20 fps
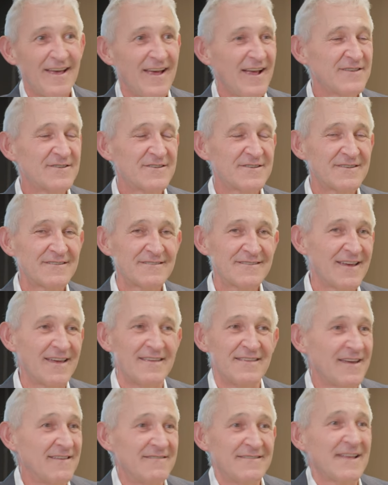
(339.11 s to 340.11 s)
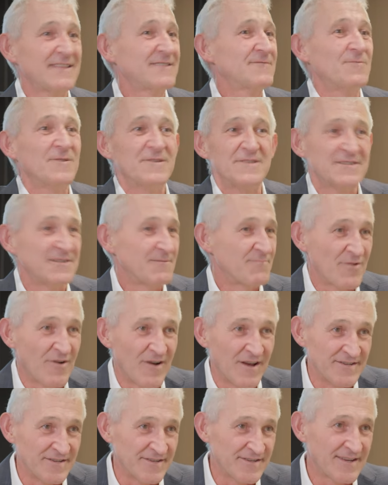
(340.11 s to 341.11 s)
It's, and, and that's where the
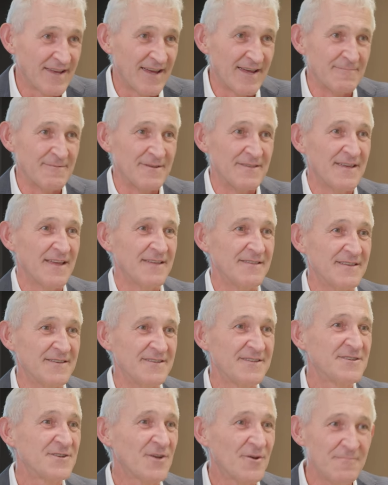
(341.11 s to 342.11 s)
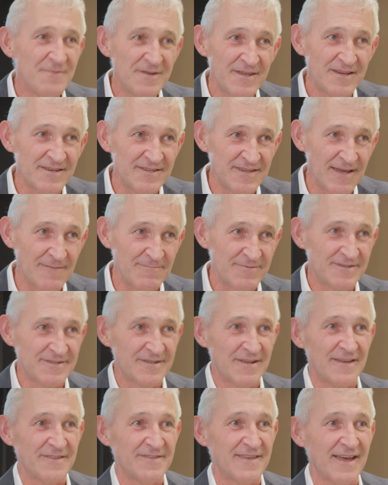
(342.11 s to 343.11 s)
surprises came. And, and there's so many examples
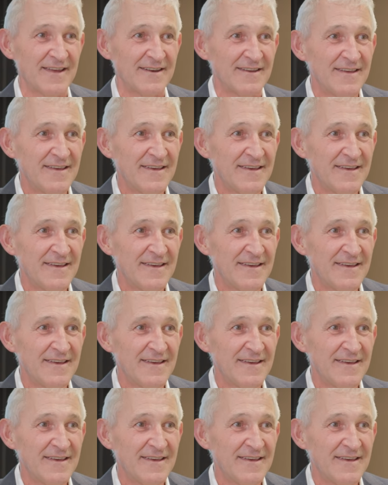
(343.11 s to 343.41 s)
like that